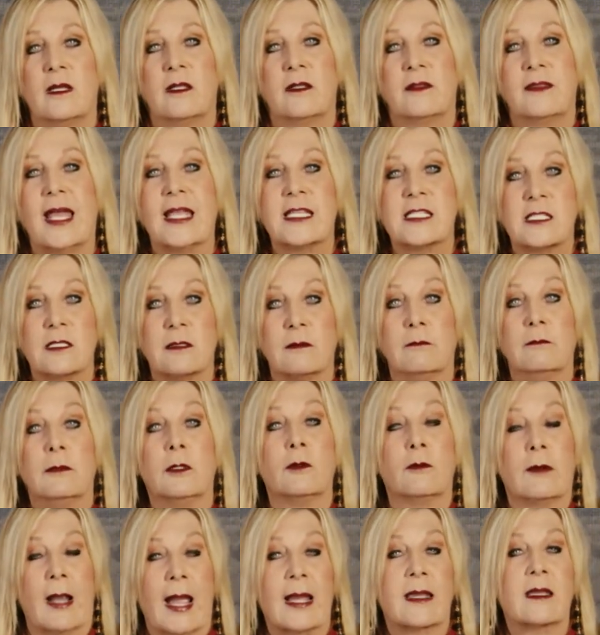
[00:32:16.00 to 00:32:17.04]
That's
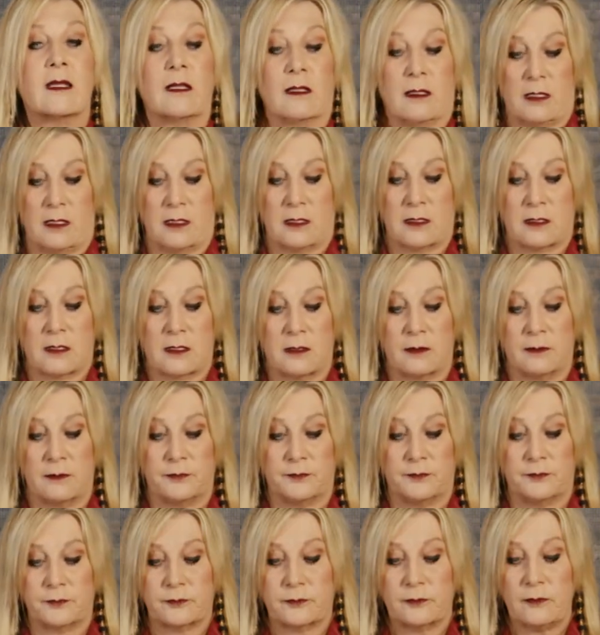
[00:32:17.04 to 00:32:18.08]
miraculous.
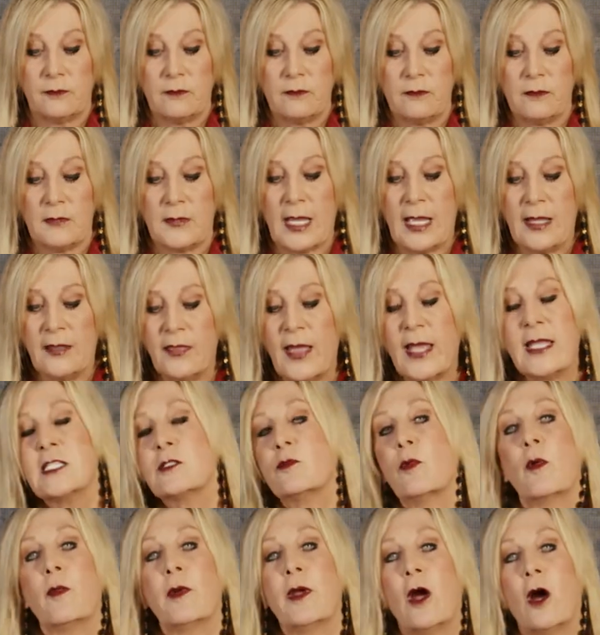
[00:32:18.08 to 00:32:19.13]
And
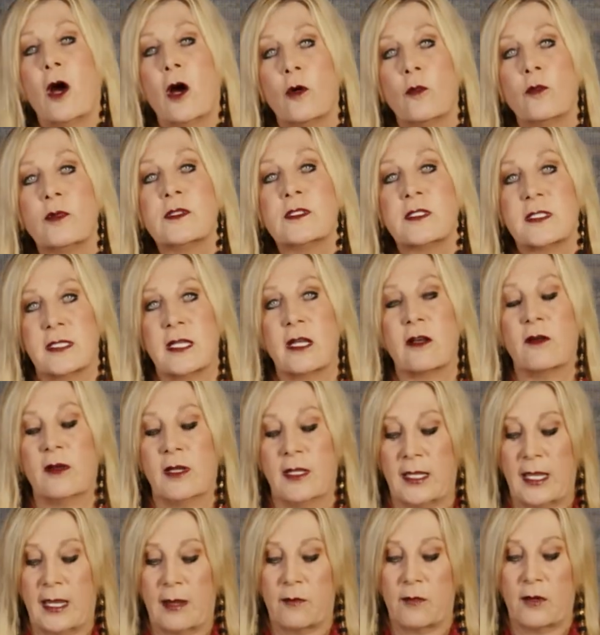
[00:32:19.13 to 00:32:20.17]
that's where we are with Sarah
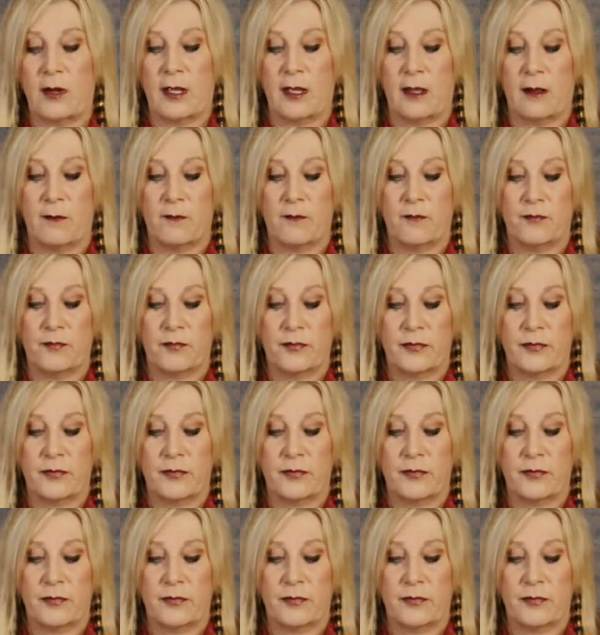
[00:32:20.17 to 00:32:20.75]
and Abraham.